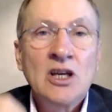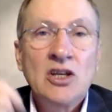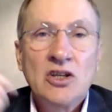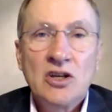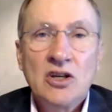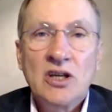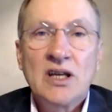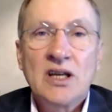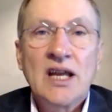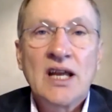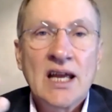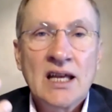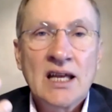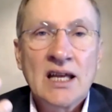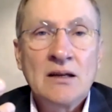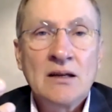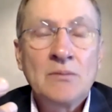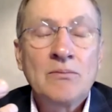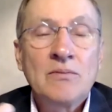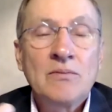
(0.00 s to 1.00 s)
You could hand
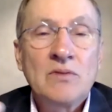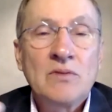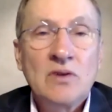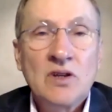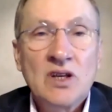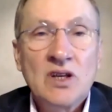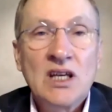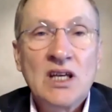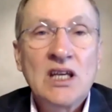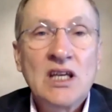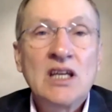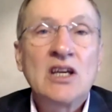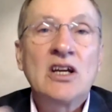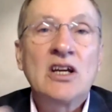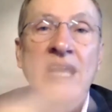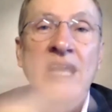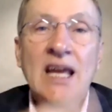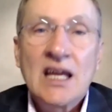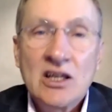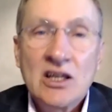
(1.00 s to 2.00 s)
him, he could
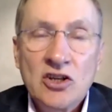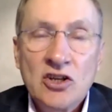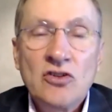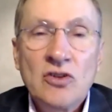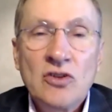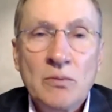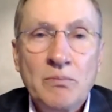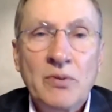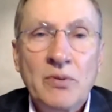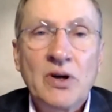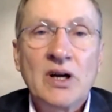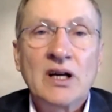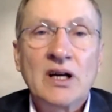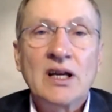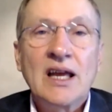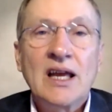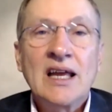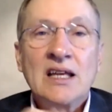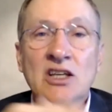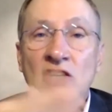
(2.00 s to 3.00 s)
hand you the book,
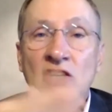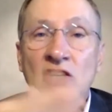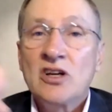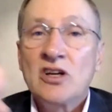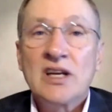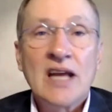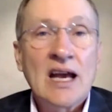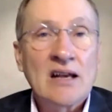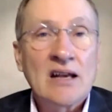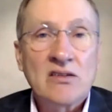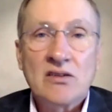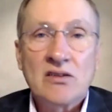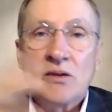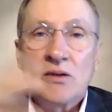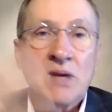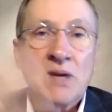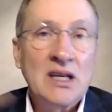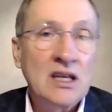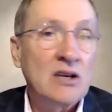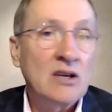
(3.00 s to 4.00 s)
and you could ask him
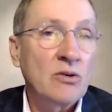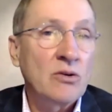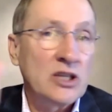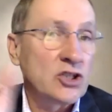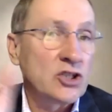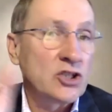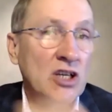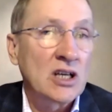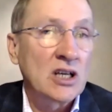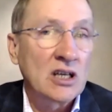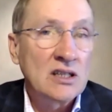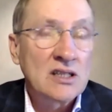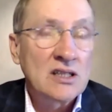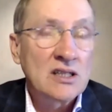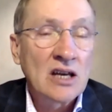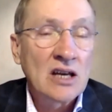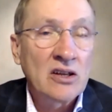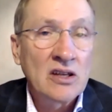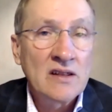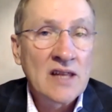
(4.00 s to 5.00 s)
any question, he could
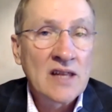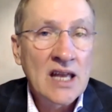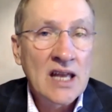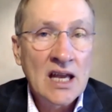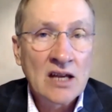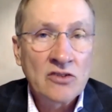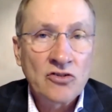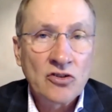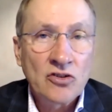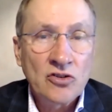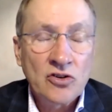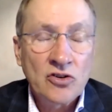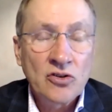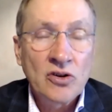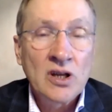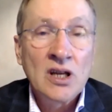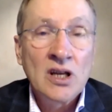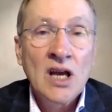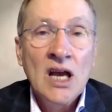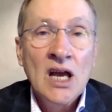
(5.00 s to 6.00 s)
tell you the answer to
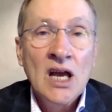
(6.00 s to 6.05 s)
it.